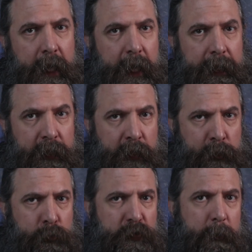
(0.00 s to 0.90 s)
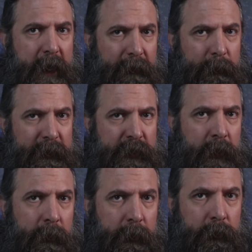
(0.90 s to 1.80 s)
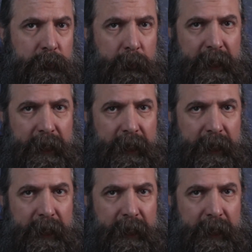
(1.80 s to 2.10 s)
a huge amount of material so